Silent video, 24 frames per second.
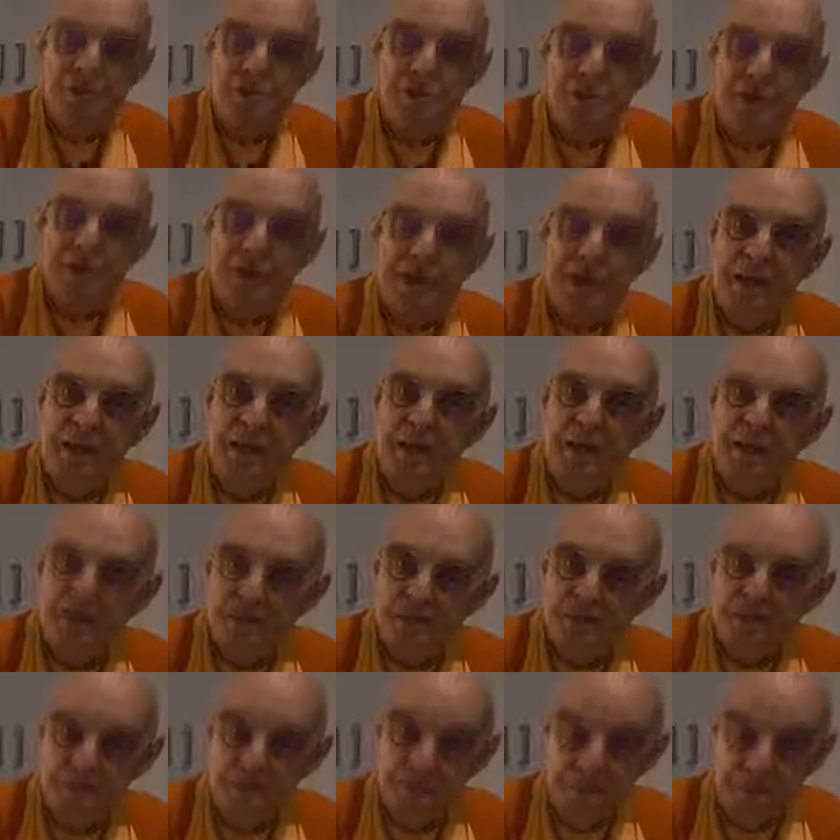
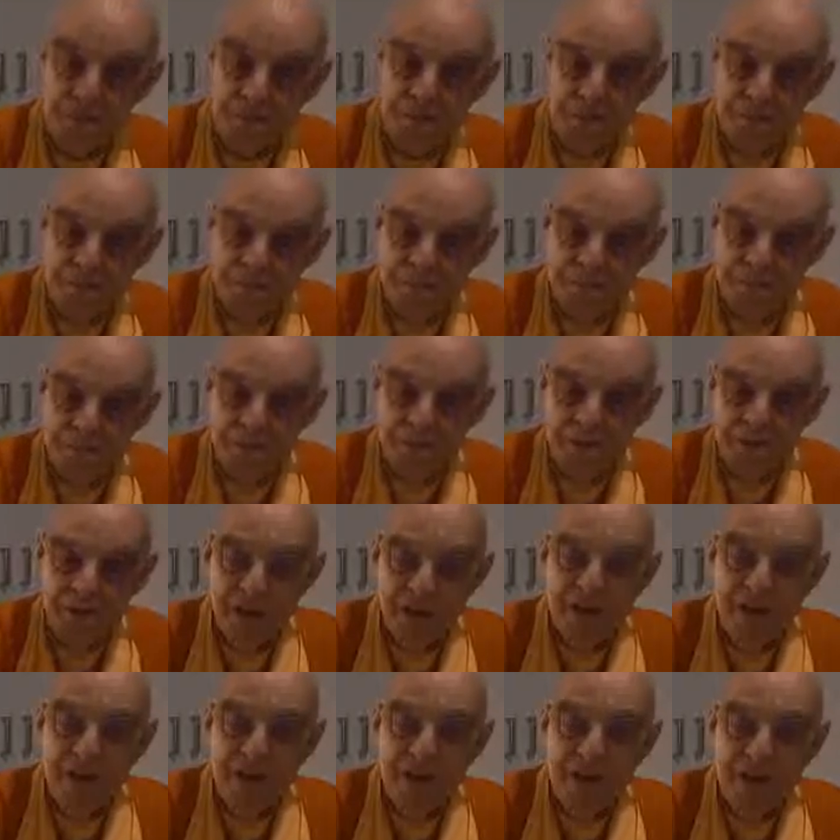speculation.
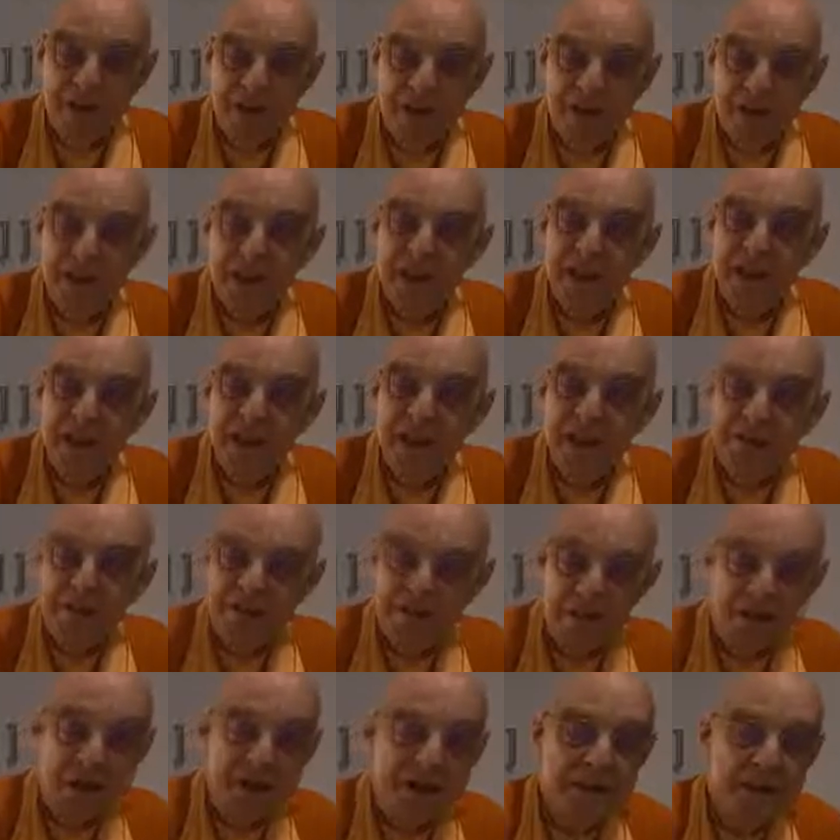Lacking the
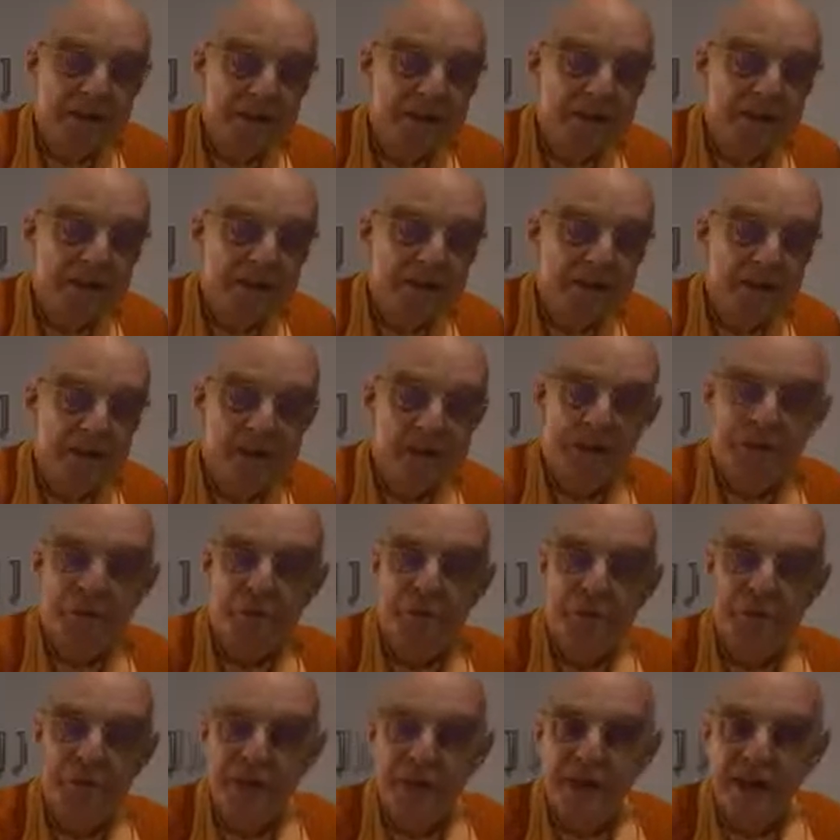varieties of
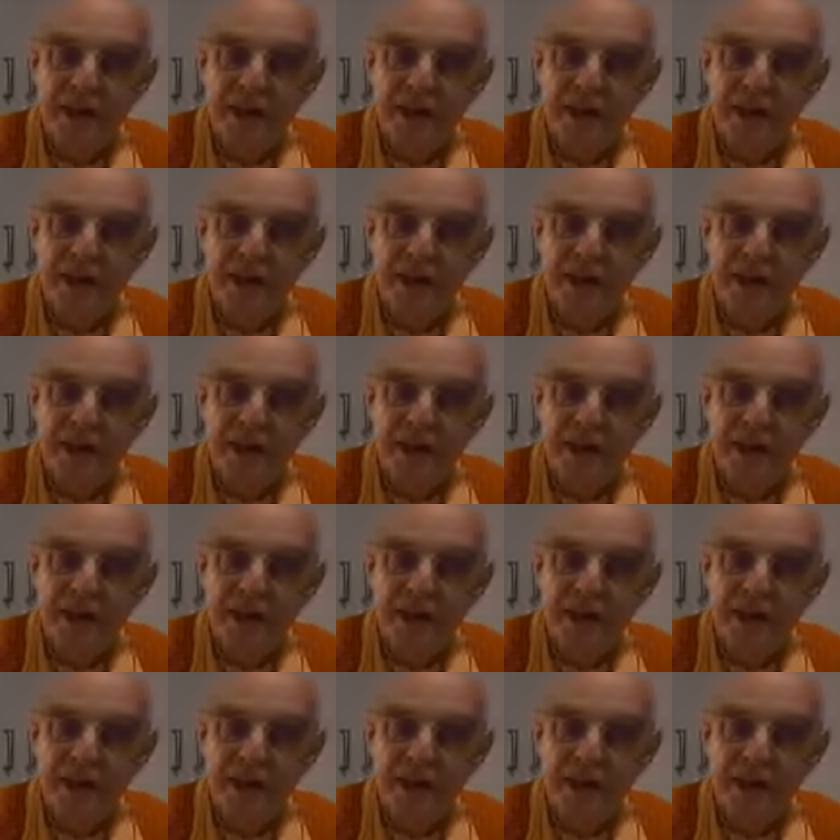spiritual